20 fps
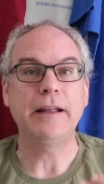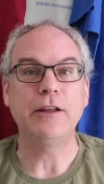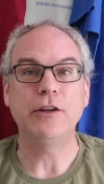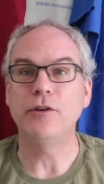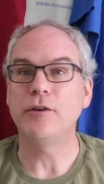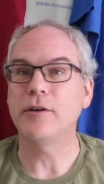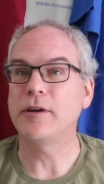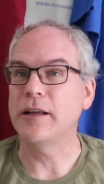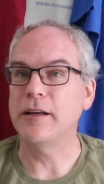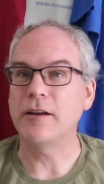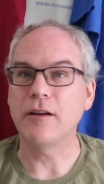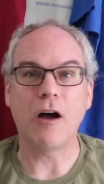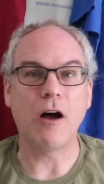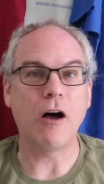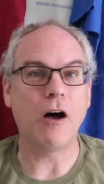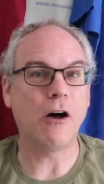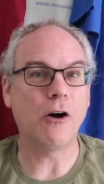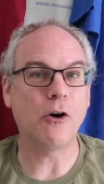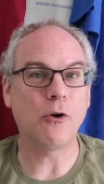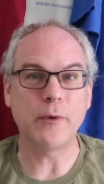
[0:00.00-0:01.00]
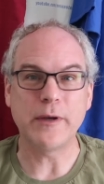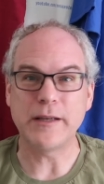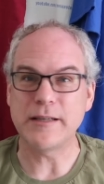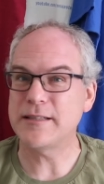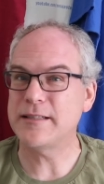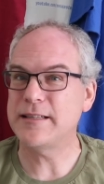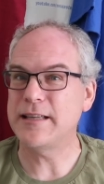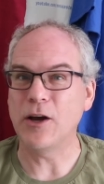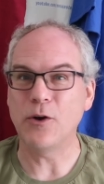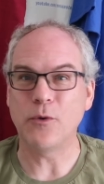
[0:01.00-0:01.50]
You can
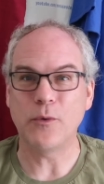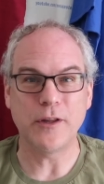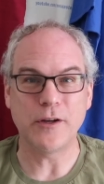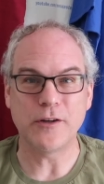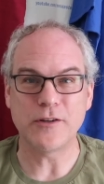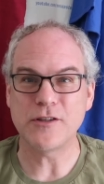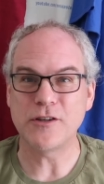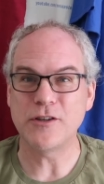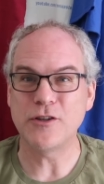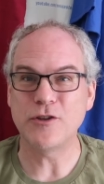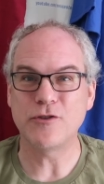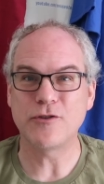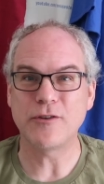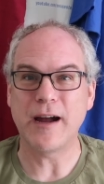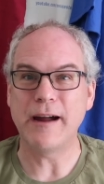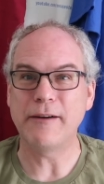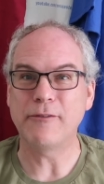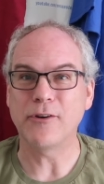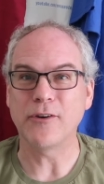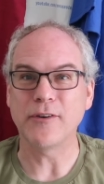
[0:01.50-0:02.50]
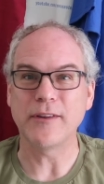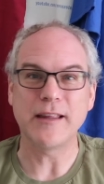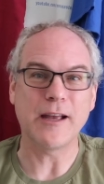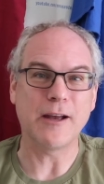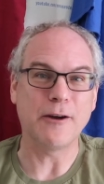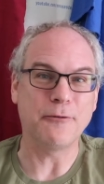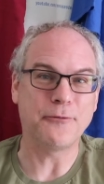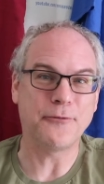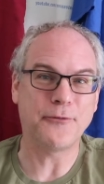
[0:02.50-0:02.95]
always tell when there's a new driver and they go